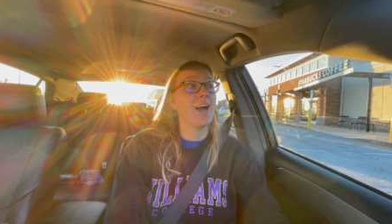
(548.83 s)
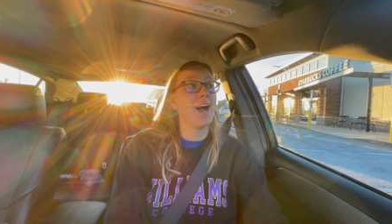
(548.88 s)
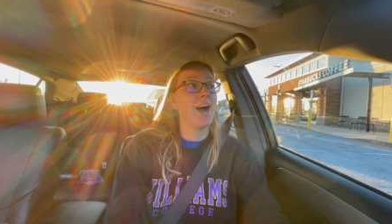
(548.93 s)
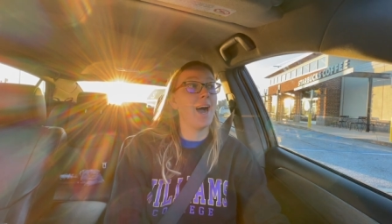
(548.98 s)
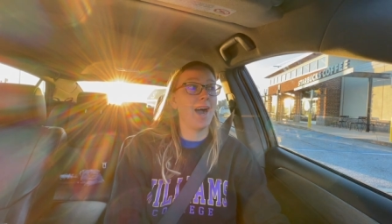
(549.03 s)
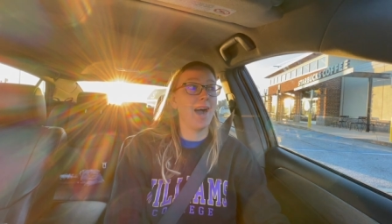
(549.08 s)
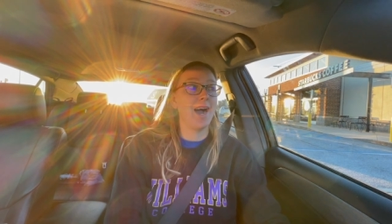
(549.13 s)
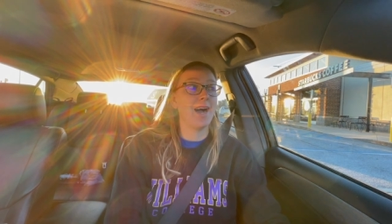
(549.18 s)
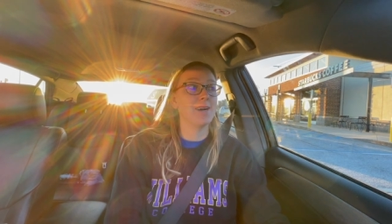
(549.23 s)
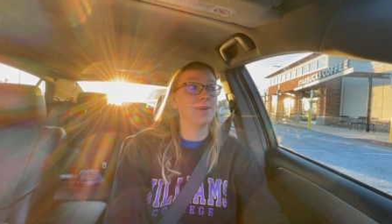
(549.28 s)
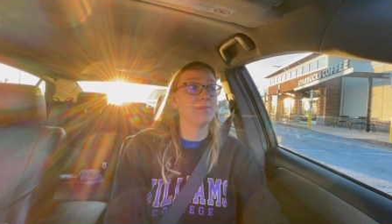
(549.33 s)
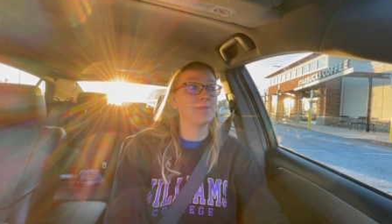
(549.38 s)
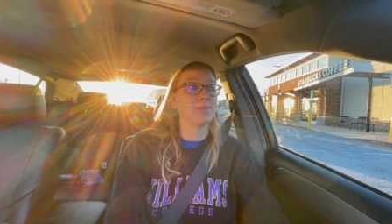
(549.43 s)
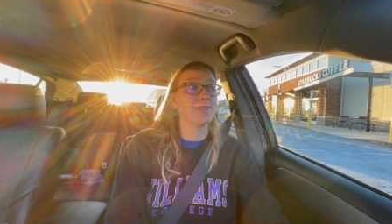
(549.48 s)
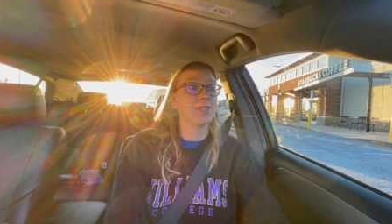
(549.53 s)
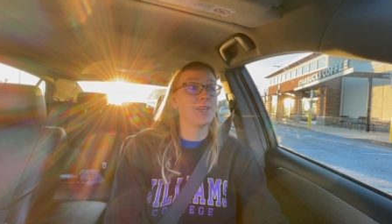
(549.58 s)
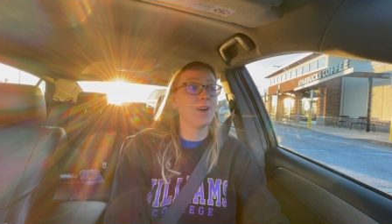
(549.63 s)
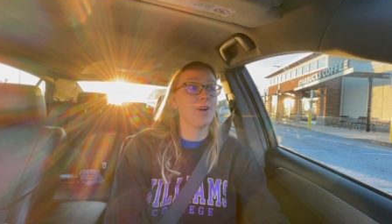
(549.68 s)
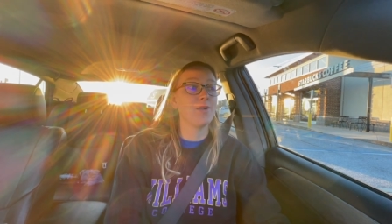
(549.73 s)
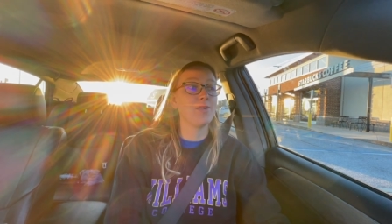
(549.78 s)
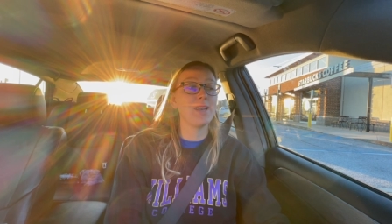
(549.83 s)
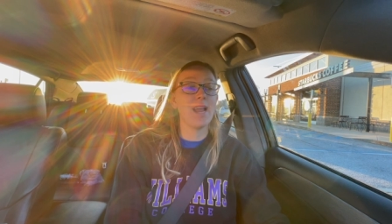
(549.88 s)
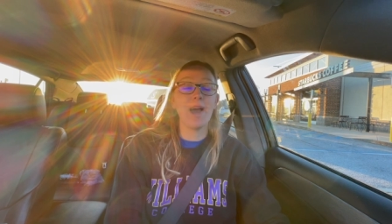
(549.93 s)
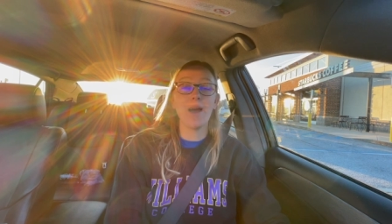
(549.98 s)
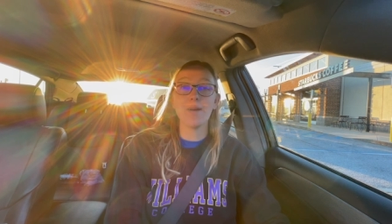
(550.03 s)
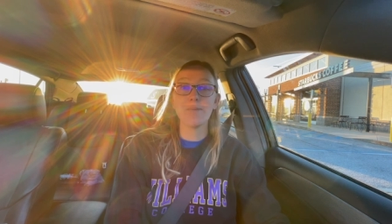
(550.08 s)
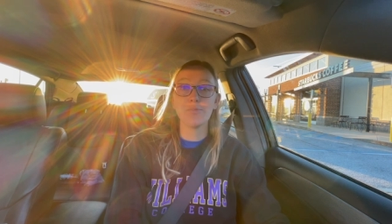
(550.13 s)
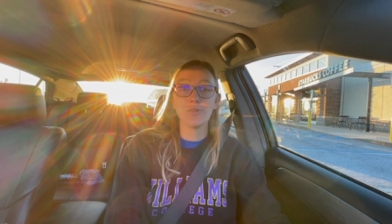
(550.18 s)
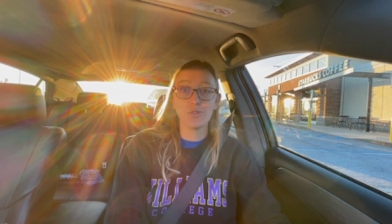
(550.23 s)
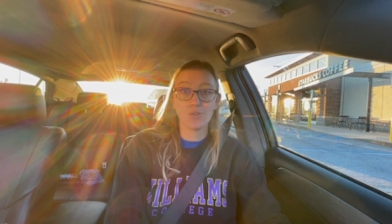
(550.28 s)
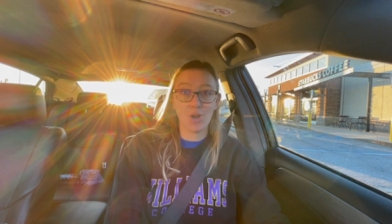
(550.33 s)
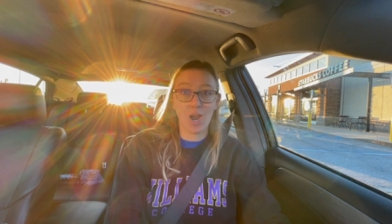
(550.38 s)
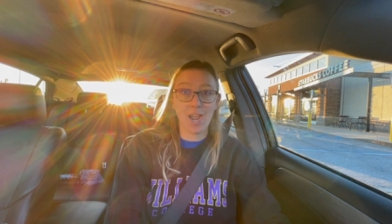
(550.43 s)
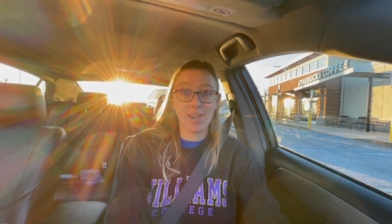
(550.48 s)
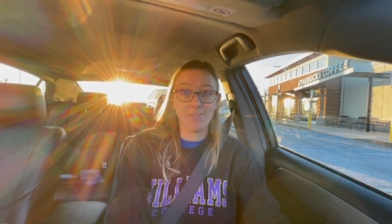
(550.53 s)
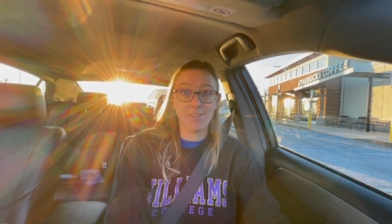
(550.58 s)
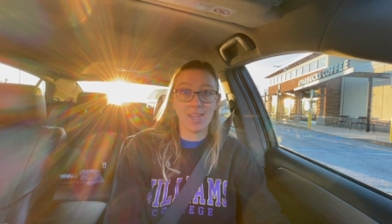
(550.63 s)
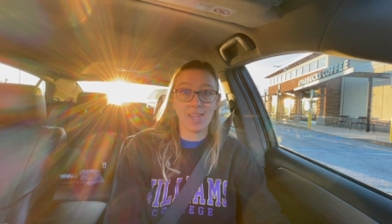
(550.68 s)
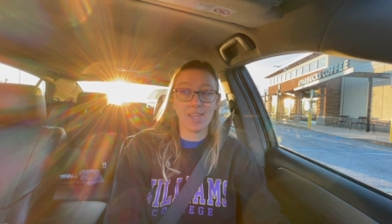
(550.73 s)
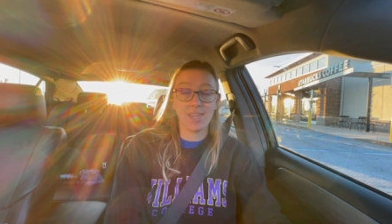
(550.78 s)
Um, so now I'm
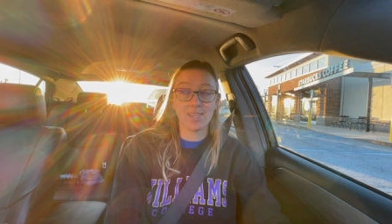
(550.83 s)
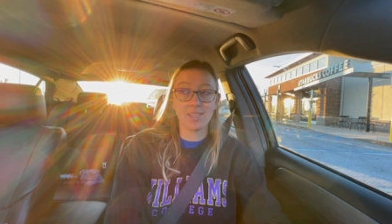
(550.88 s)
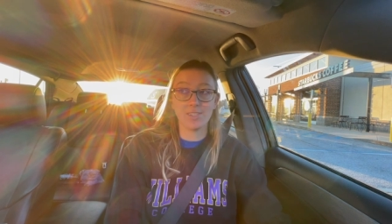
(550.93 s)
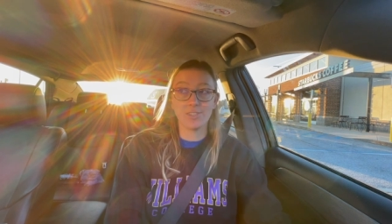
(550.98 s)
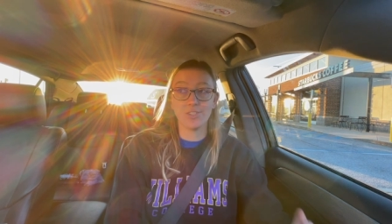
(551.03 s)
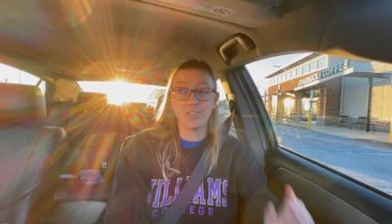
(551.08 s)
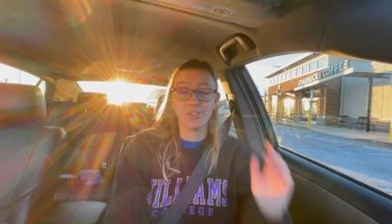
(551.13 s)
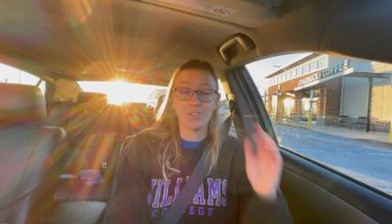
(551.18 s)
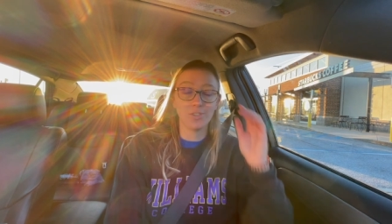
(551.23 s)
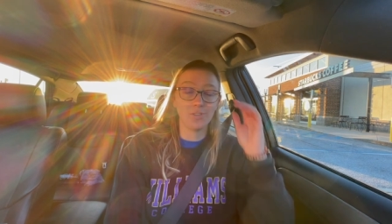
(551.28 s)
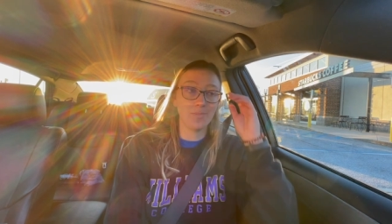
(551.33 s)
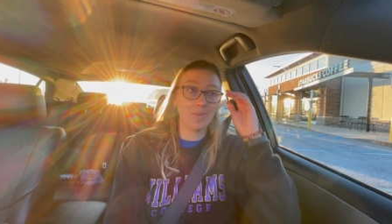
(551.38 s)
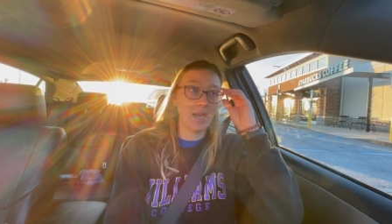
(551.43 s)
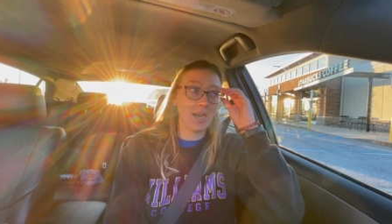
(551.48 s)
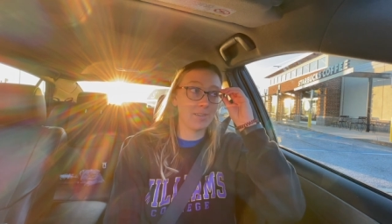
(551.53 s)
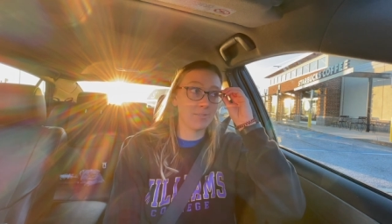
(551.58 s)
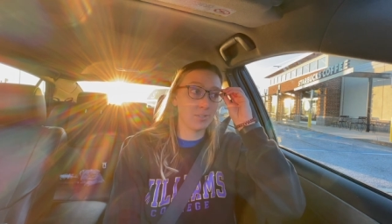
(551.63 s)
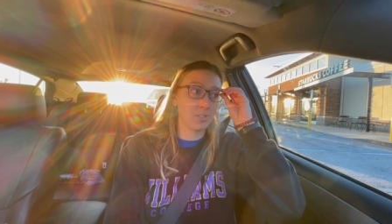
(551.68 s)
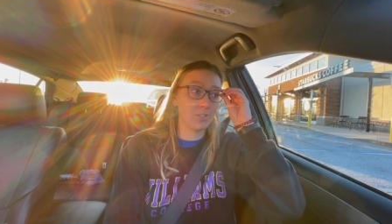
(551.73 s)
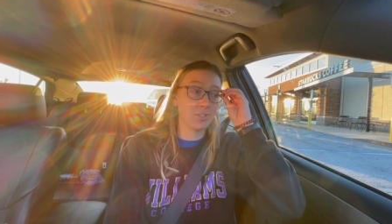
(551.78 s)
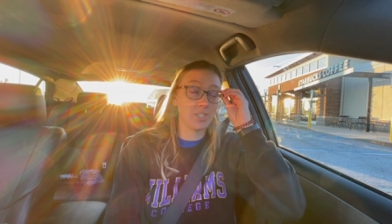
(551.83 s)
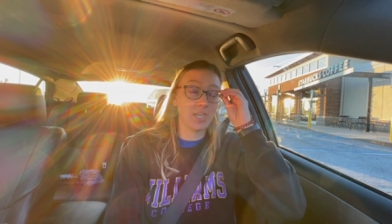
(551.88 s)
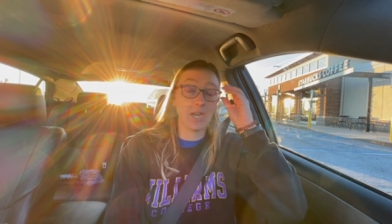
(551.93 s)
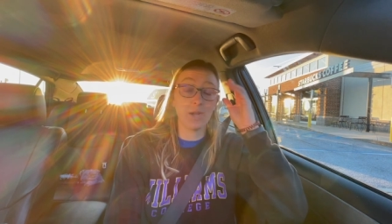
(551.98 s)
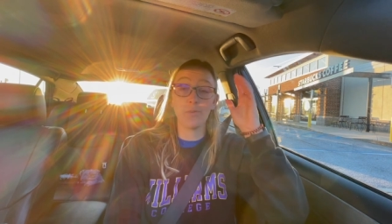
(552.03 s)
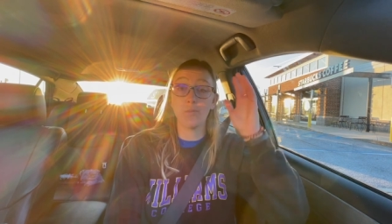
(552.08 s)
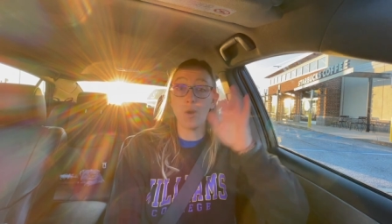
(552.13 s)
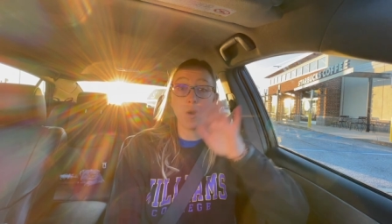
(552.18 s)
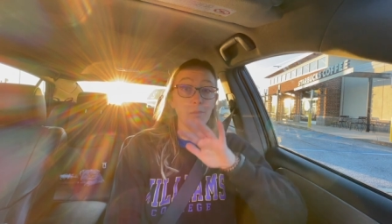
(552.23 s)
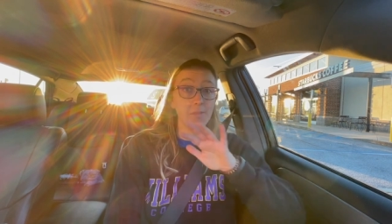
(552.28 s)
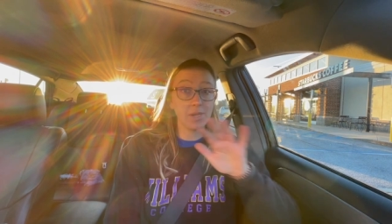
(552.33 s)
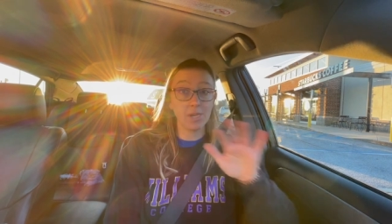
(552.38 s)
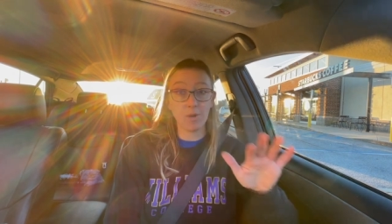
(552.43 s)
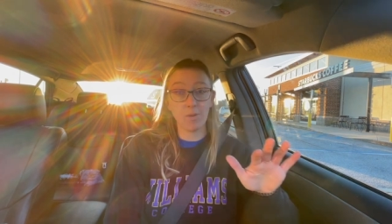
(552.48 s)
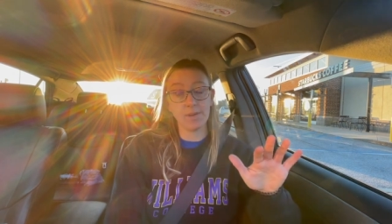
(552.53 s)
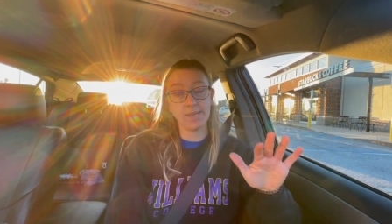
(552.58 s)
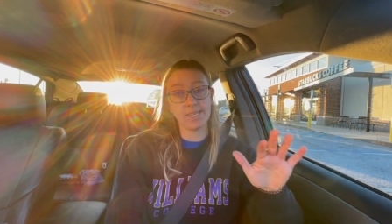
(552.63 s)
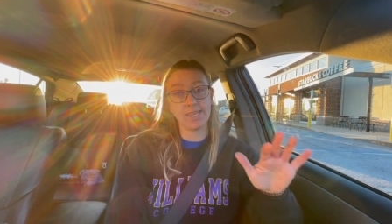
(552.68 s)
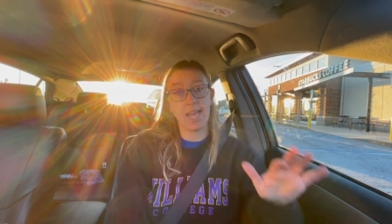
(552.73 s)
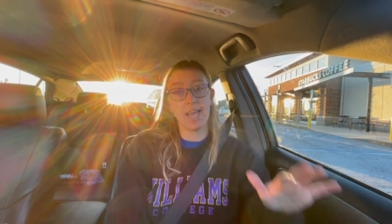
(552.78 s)
driving to Baton Rouge, and I won't be
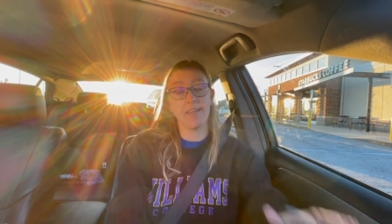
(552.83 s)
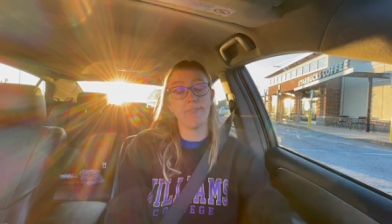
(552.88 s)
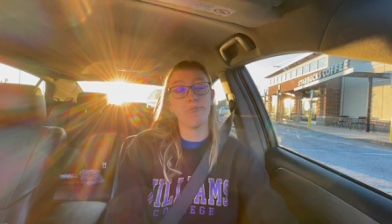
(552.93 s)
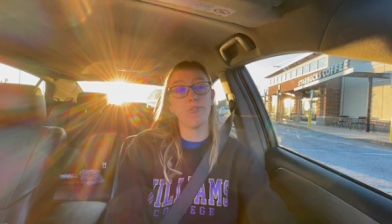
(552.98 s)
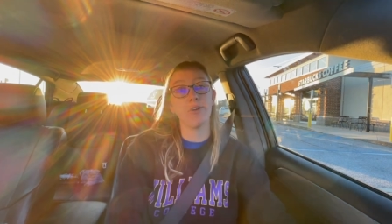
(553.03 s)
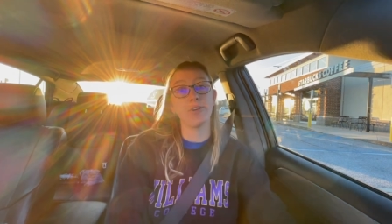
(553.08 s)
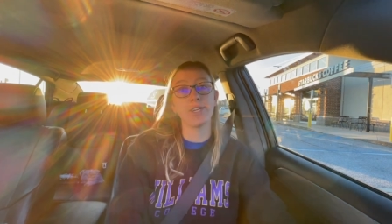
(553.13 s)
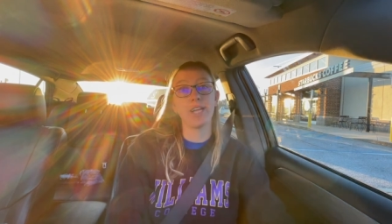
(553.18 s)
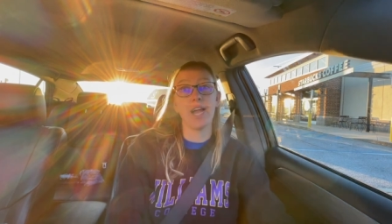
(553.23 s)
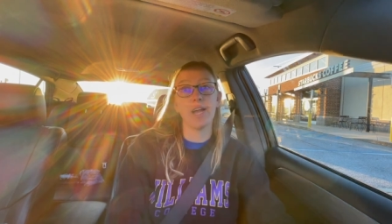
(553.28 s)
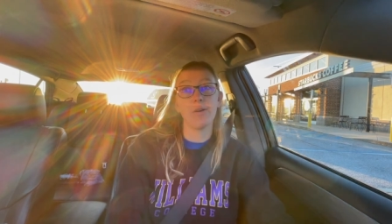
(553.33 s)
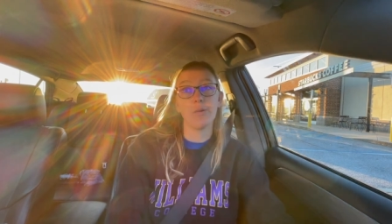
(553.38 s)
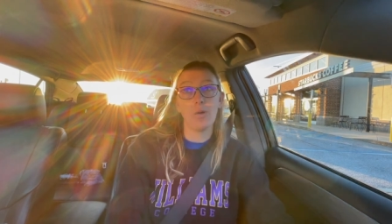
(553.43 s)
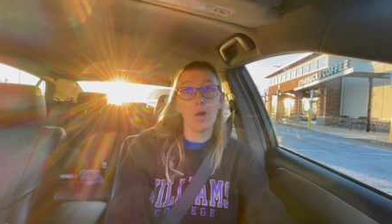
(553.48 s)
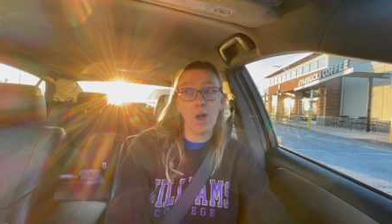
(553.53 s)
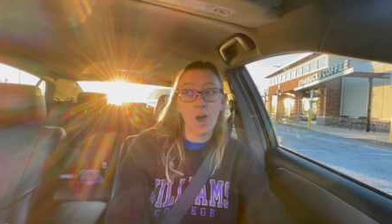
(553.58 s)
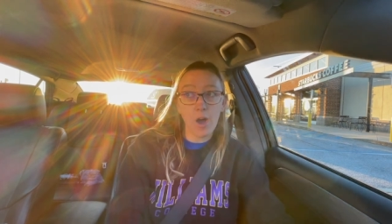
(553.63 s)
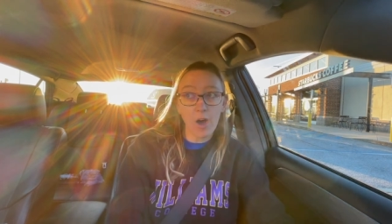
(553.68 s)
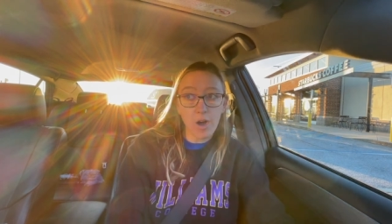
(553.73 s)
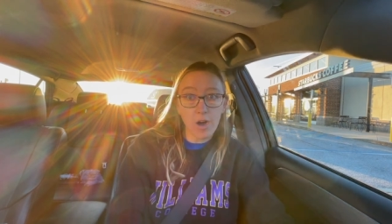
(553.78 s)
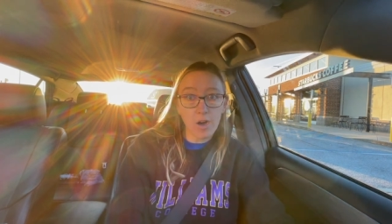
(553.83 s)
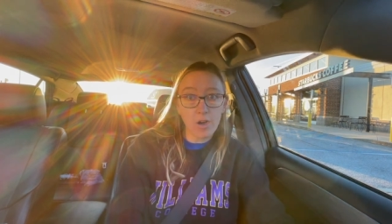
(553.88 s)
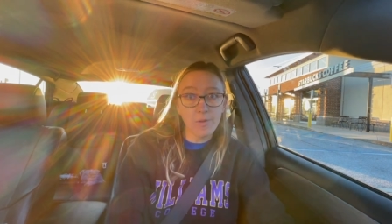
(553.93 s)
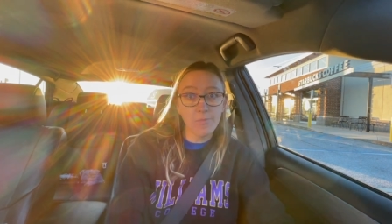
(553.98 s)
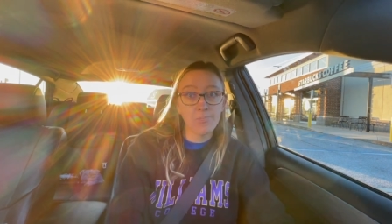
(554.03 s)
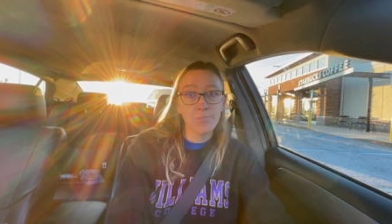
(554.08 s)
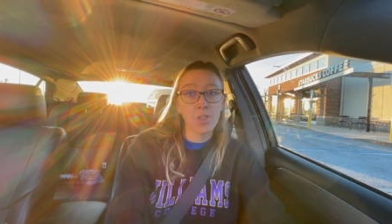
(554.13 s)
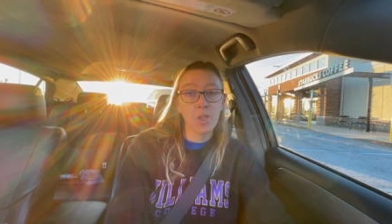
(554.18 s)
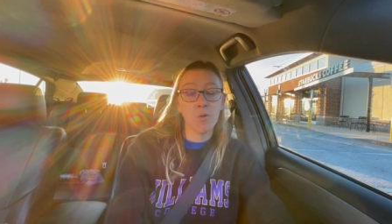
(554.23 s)
going to California at all,